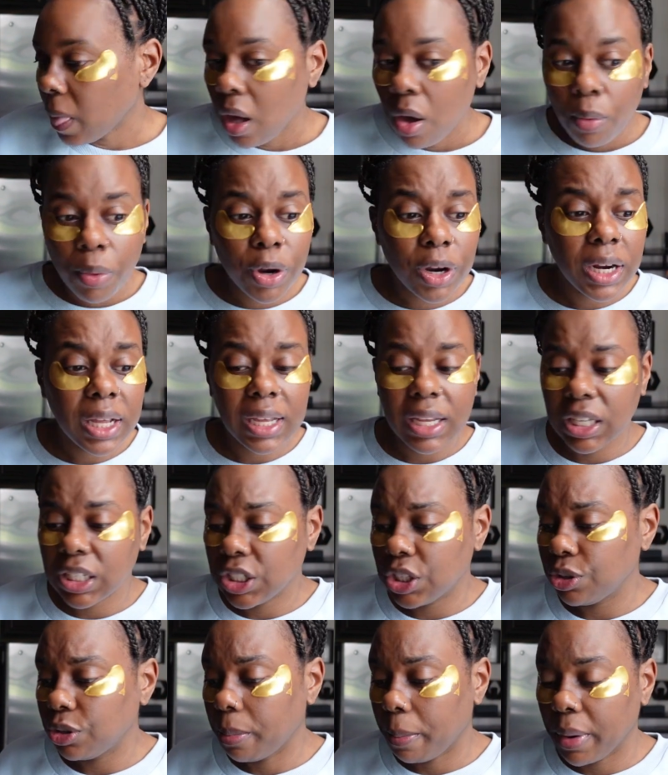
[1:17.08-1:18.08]
We're gonna get
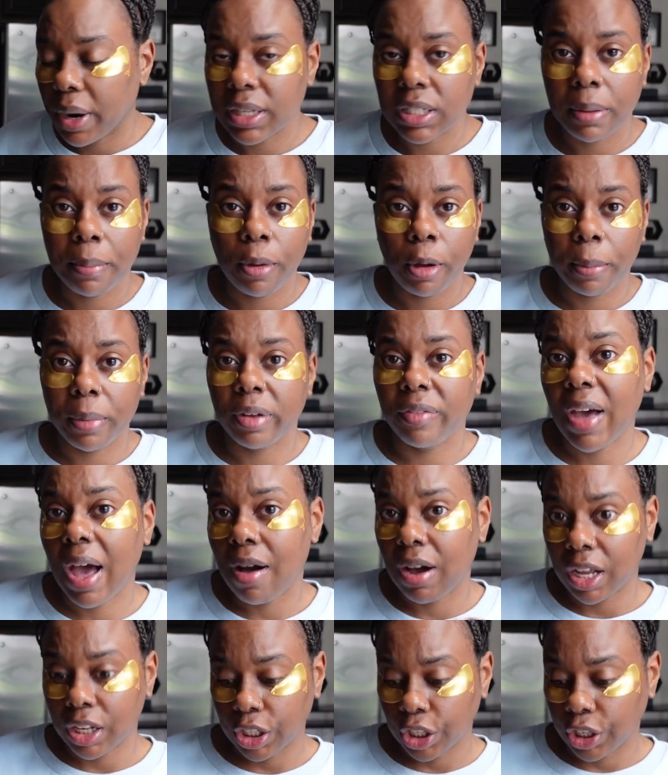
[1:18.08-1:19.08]
into the present moment of how
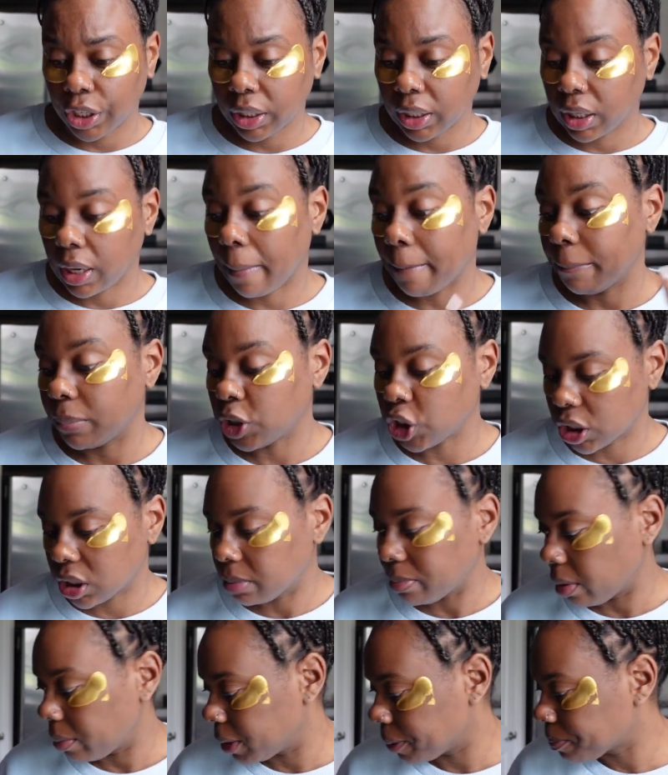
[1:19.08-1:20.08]
I look in just a
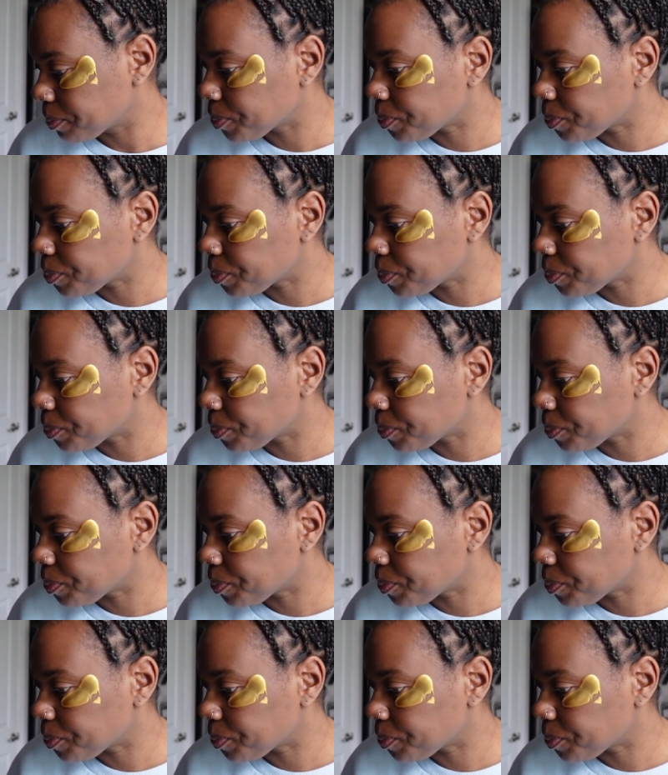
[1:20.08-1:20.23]
minute.